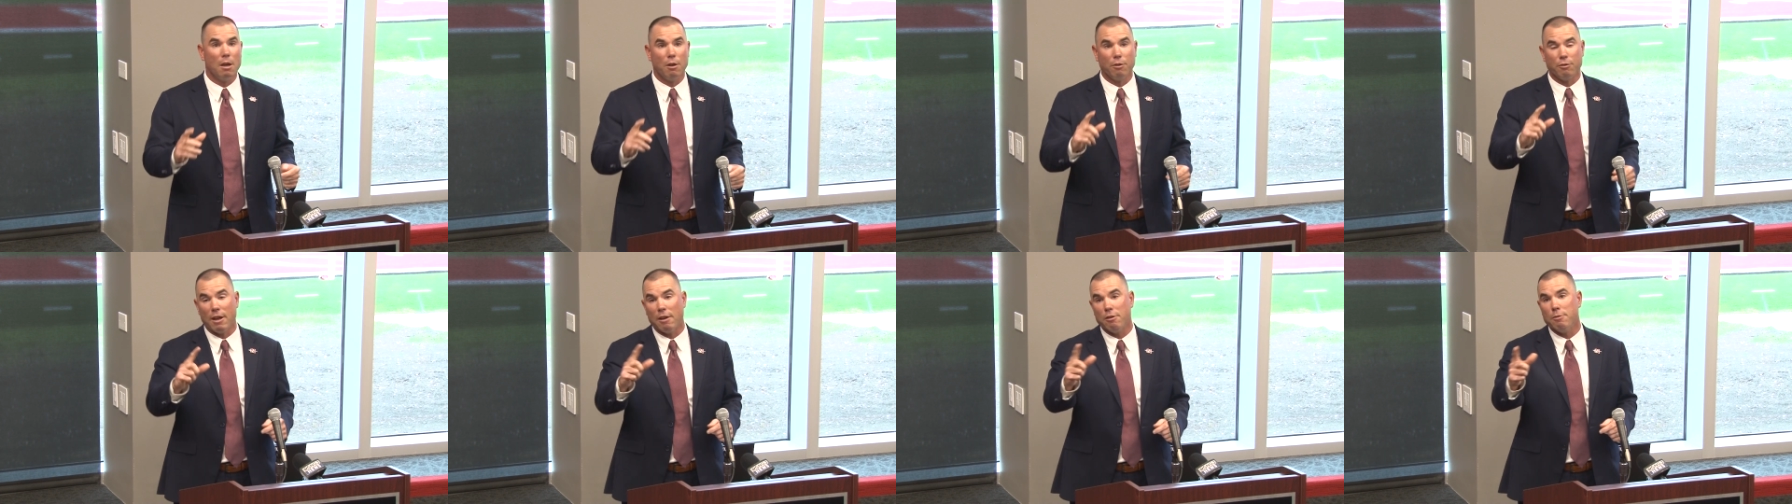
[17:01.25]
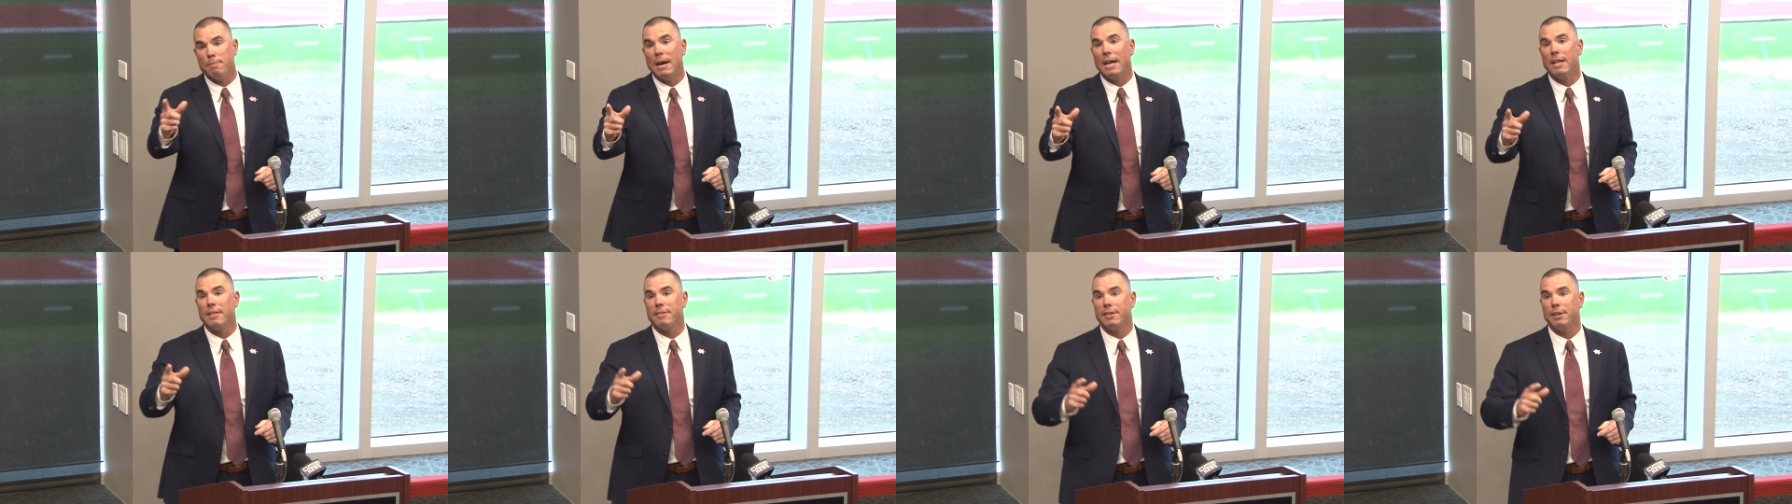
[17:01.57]
To
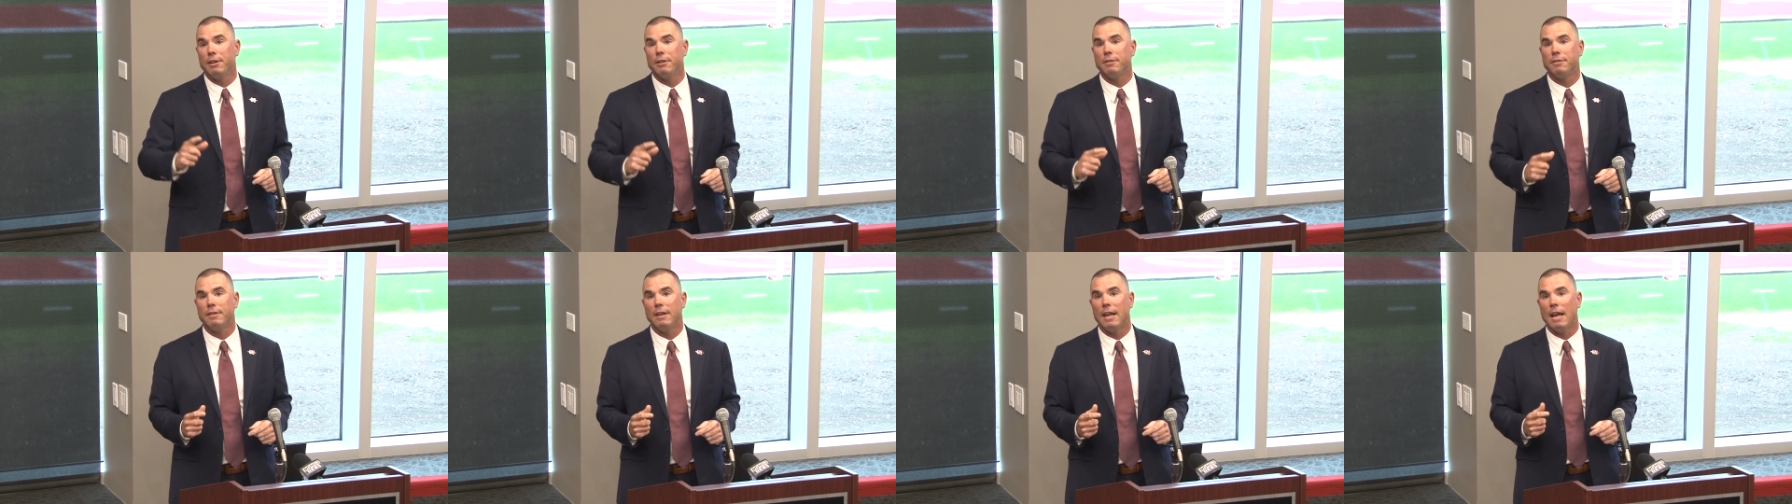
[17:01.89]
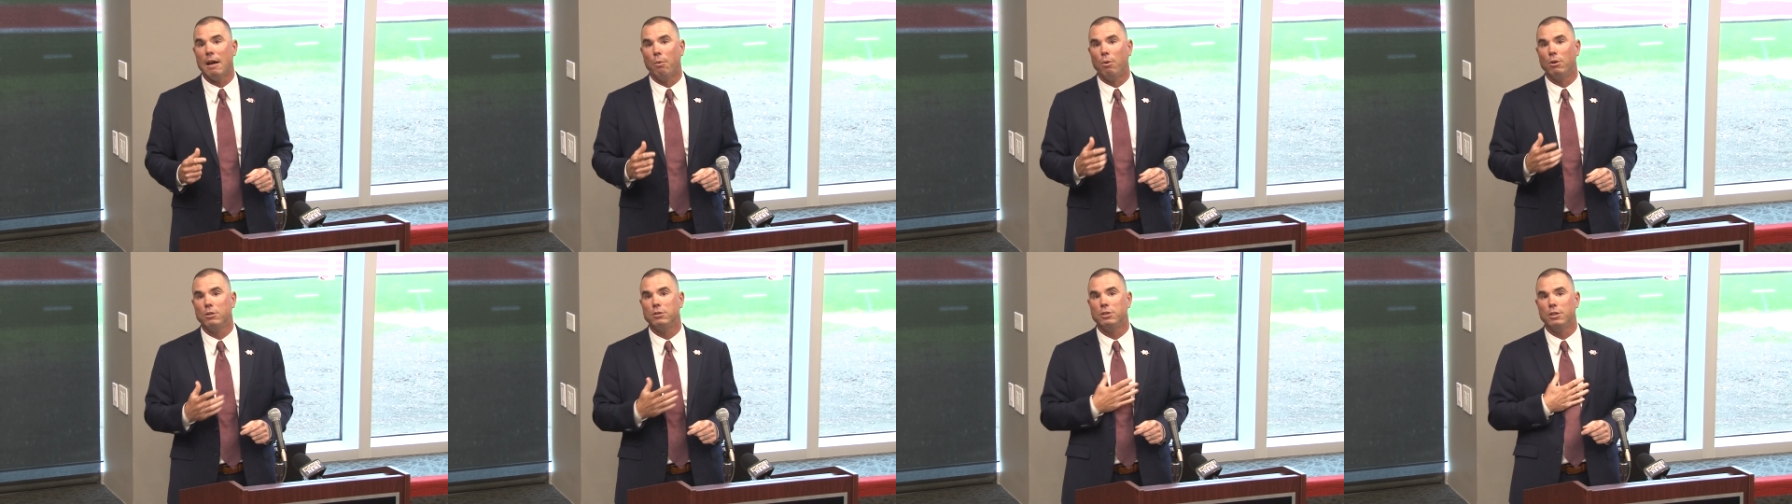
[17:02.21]
everybody that's here today,
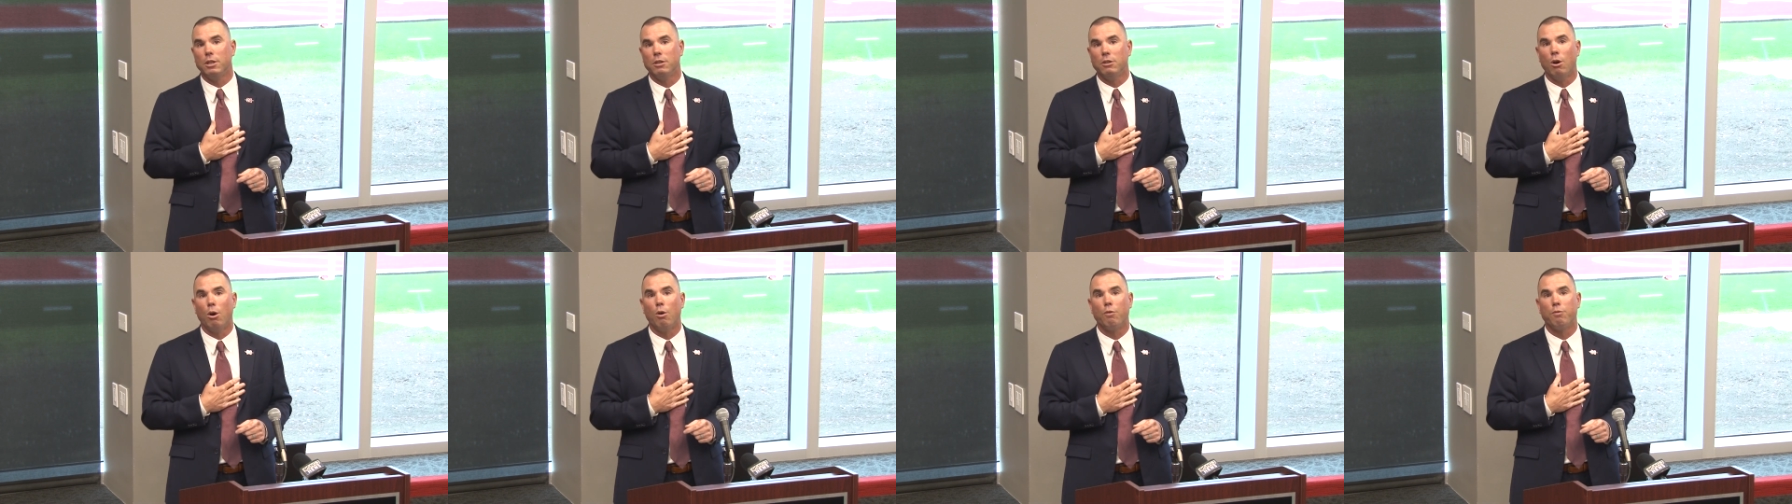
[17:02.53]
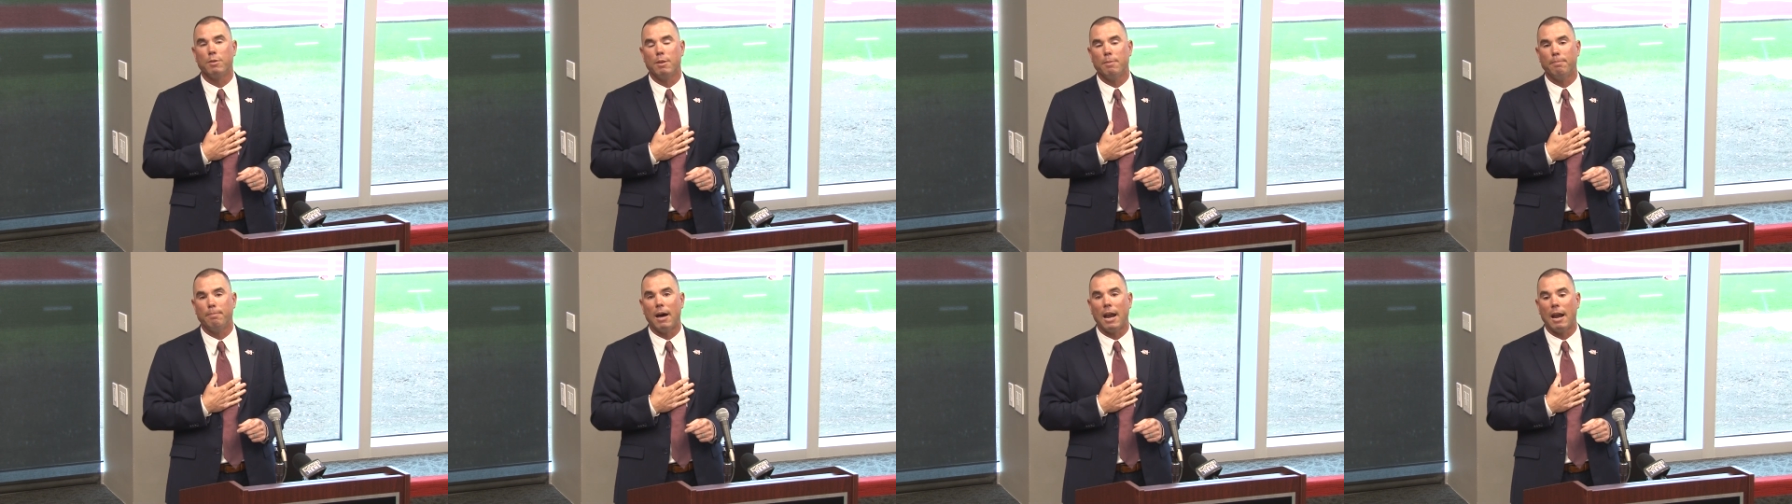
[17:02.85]
I want you to know
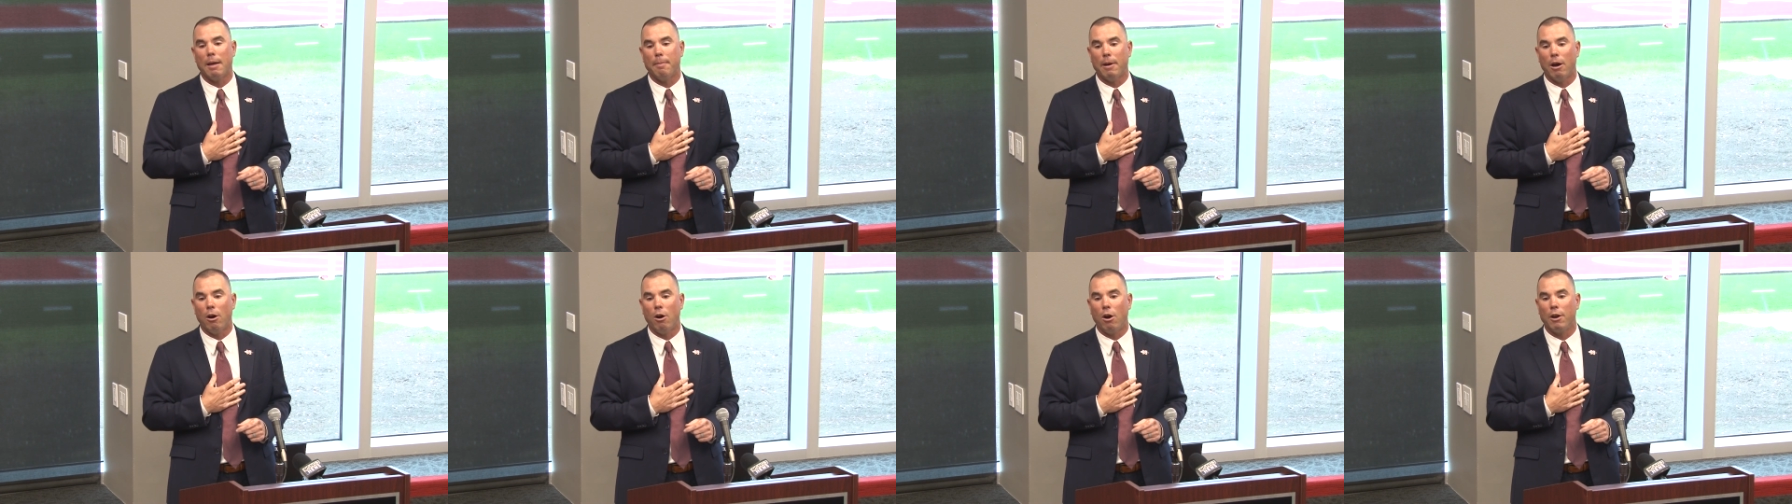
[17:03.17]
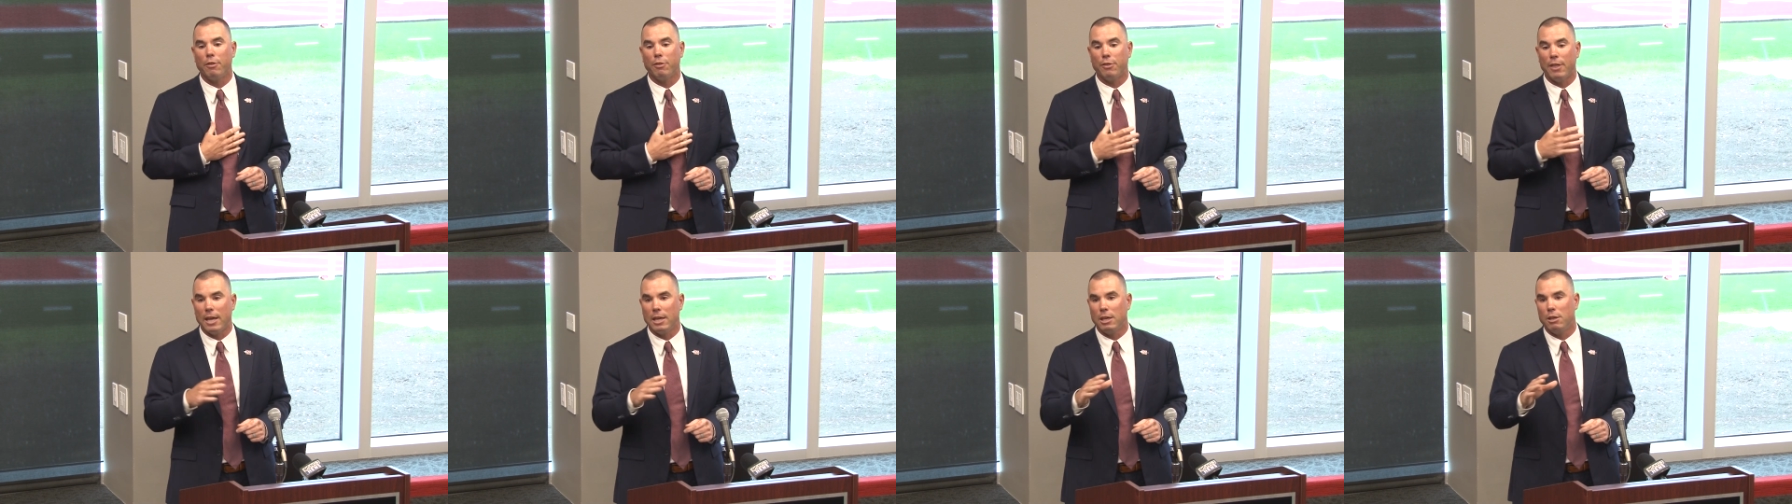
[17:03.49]
from the bottom of my
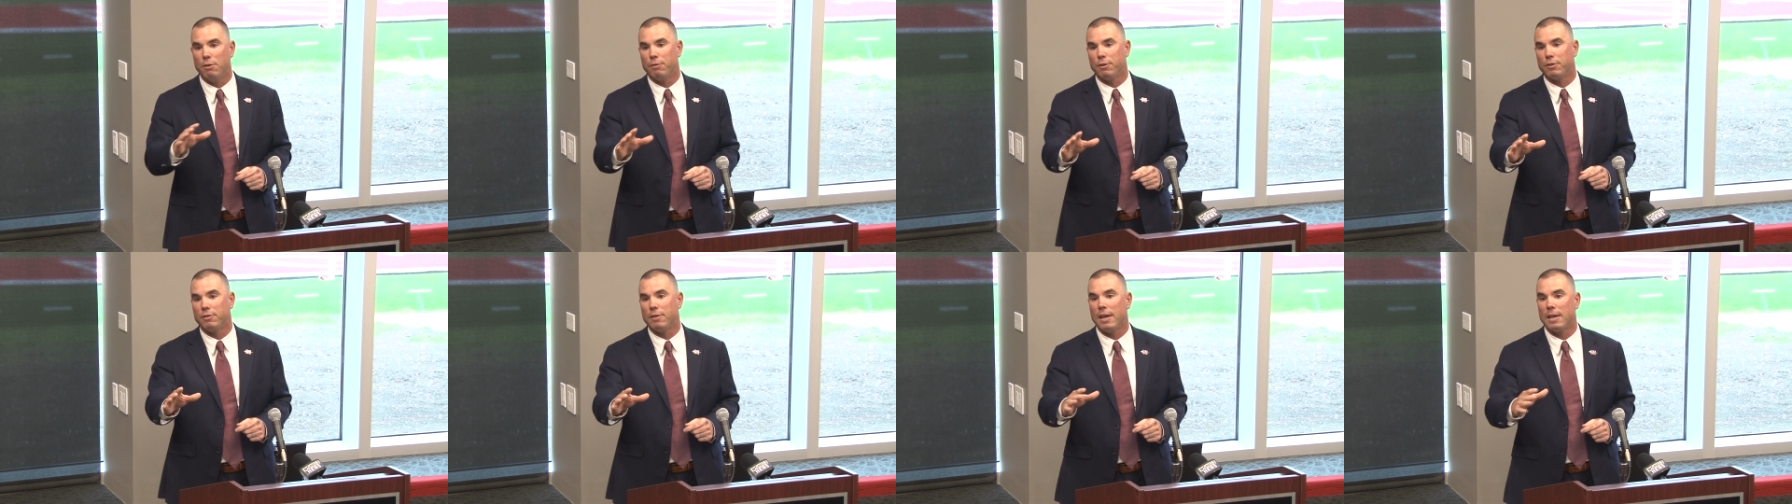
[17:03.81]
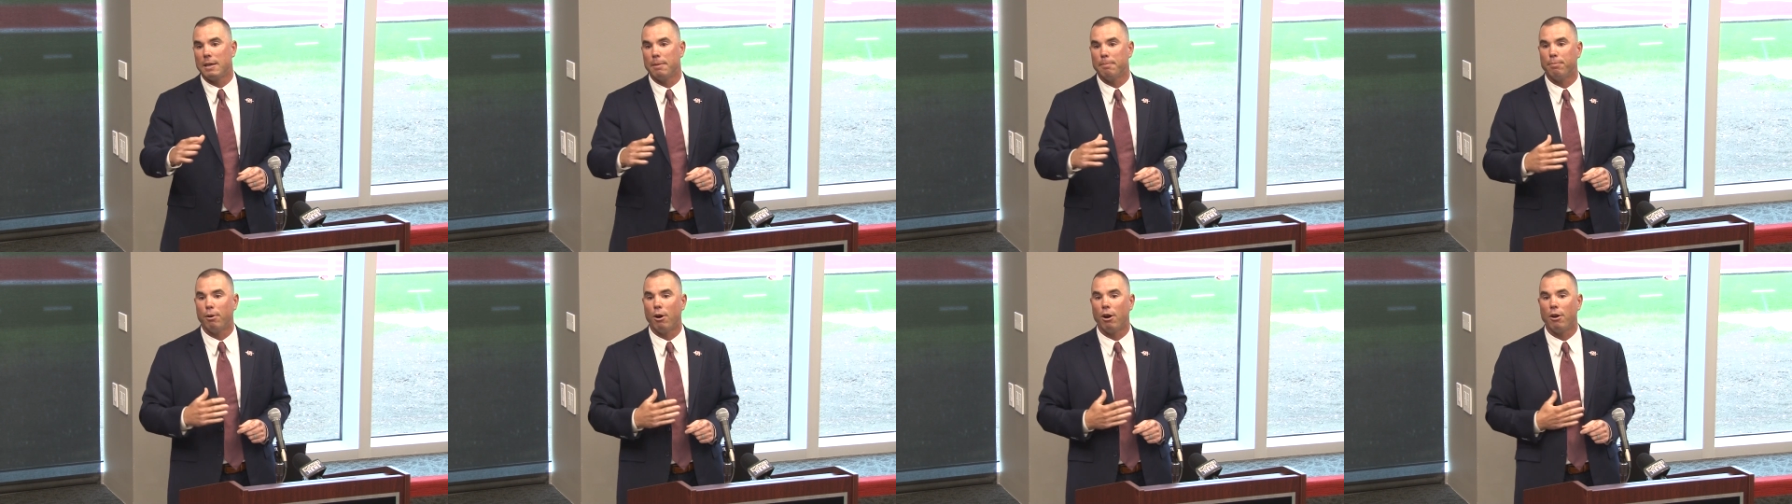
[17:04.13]
heart, thank you for
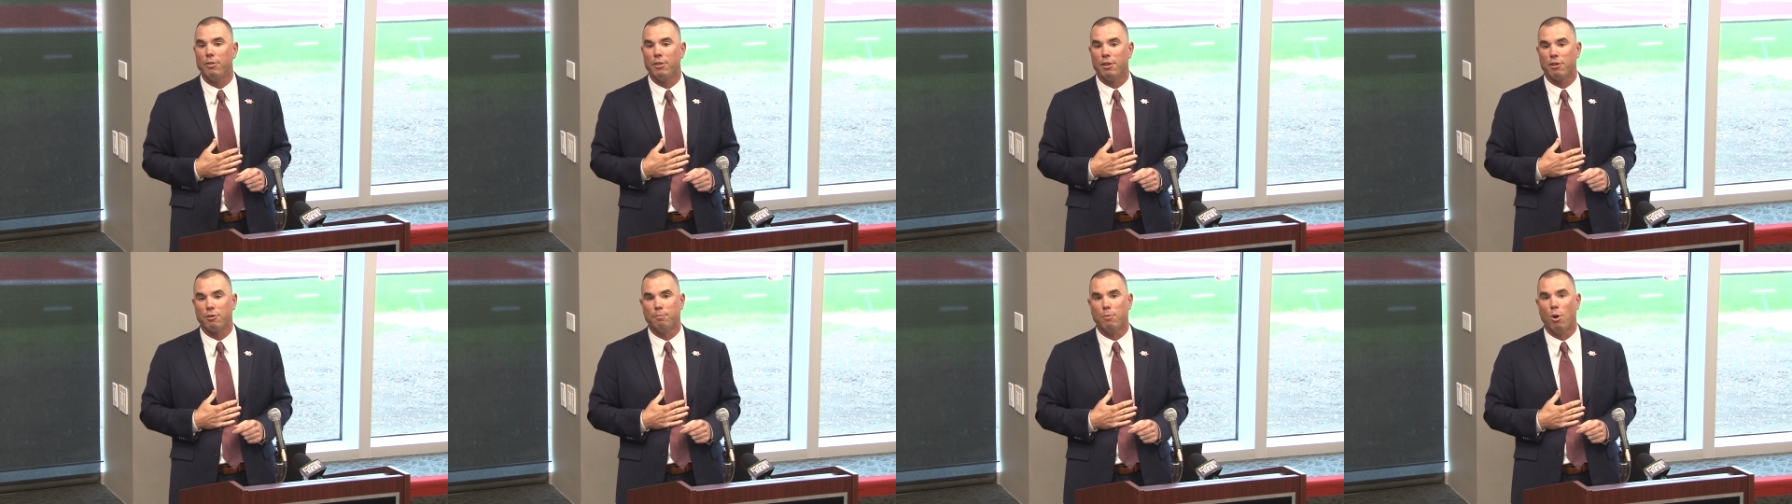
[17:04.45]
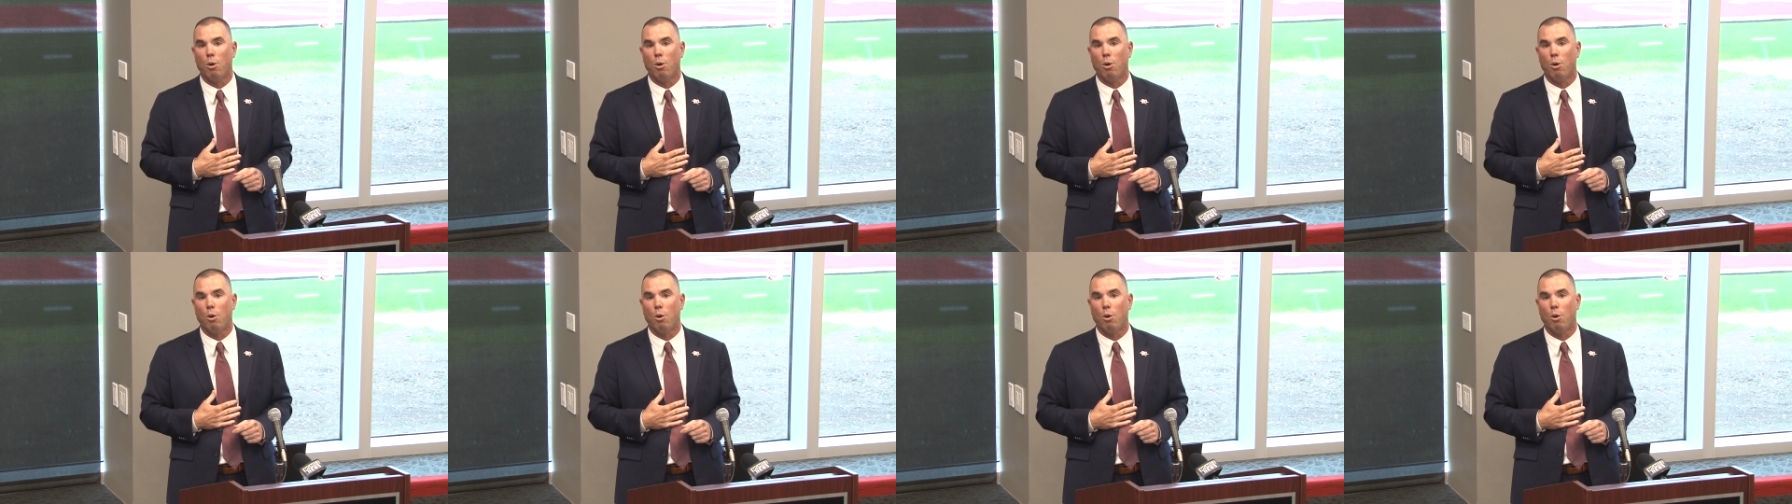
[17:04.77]
taking part in this